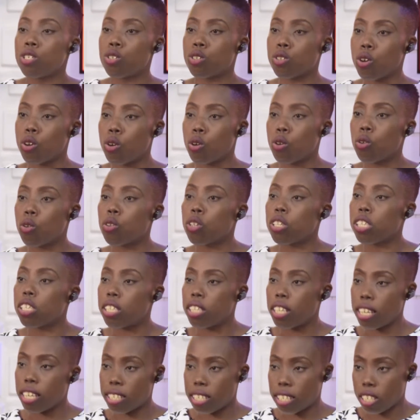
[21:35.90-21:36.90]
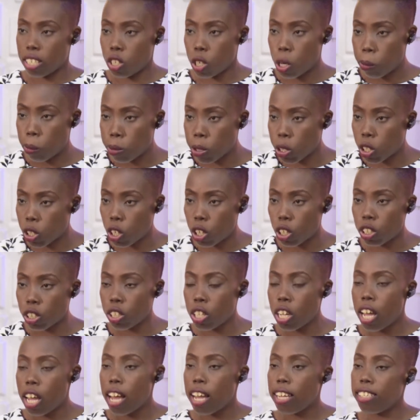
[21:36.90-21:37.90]
So there's adoption,
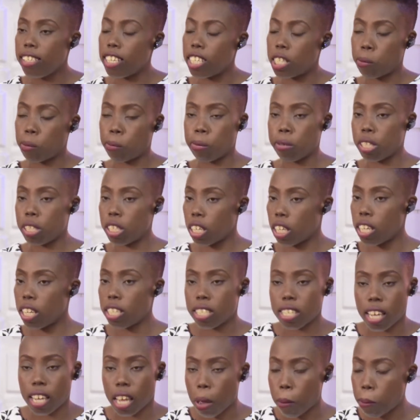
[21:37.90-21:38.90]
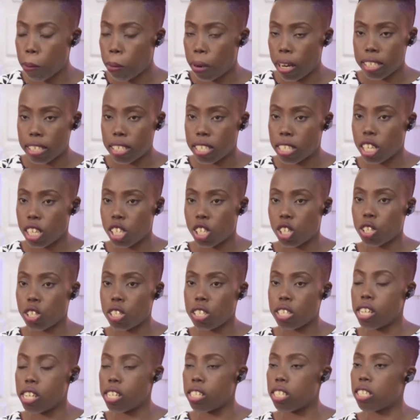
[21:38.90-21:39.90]
there's pregenetic
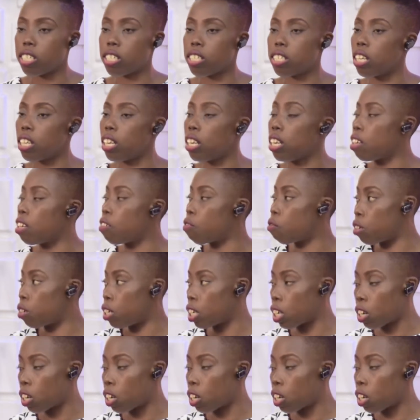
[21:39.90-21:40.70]
implantation, there's live with the